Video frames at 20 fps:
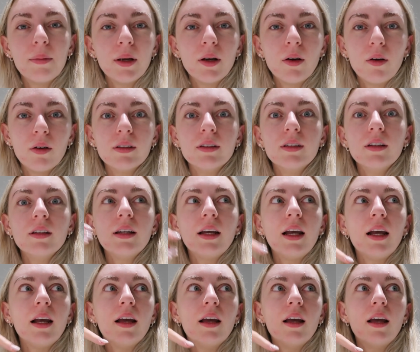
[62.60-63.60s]
been
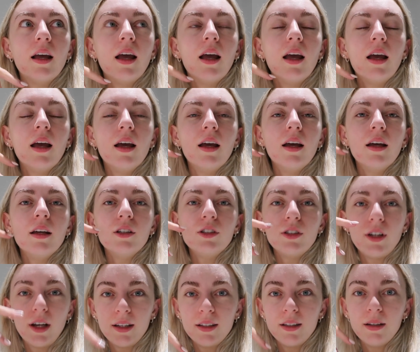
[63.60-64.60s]
constantly
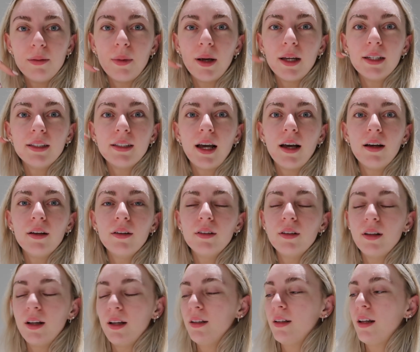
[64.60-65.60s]
chasing my
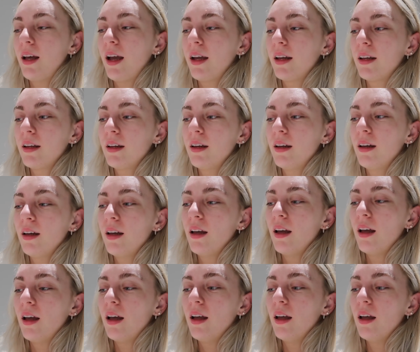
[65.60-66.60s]
tail and like
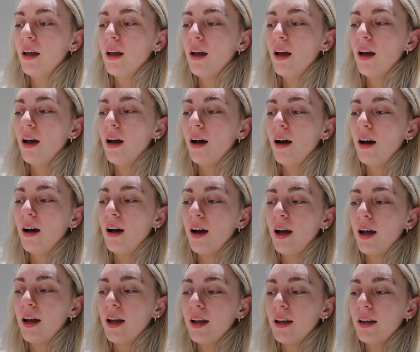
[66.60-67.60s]

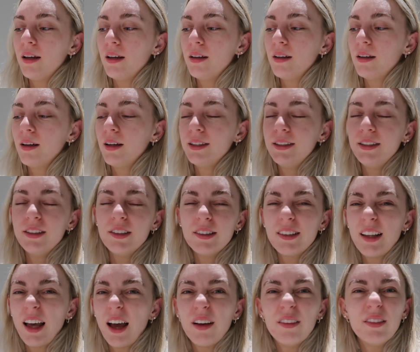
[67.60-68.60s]
I
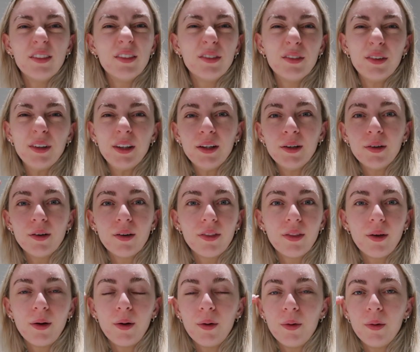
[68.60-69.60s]
just haven't really
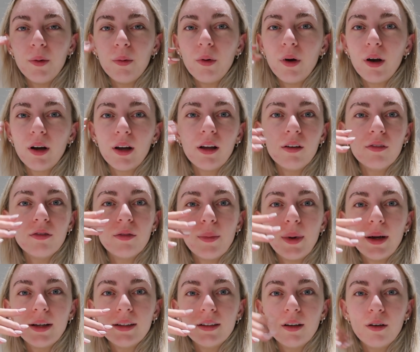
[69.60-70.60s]
got the whole working for
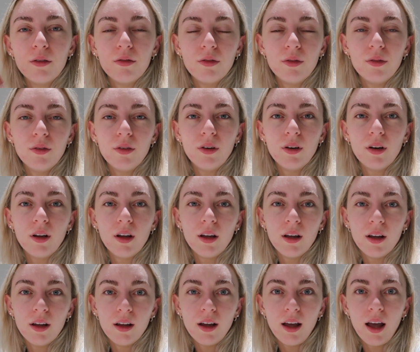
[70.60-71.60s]
myself and
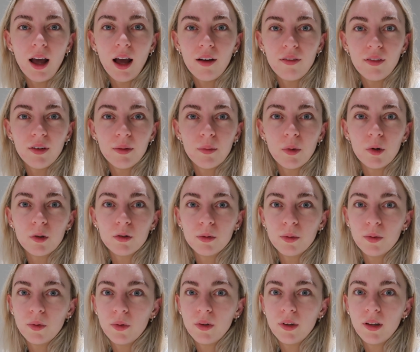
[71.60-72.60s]
having
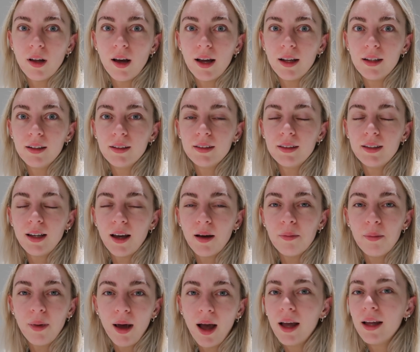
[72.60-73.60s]
multiple clients
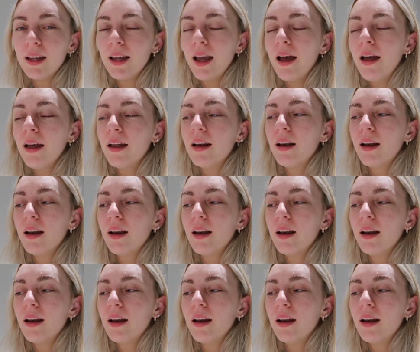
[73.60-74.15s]
down pat yet,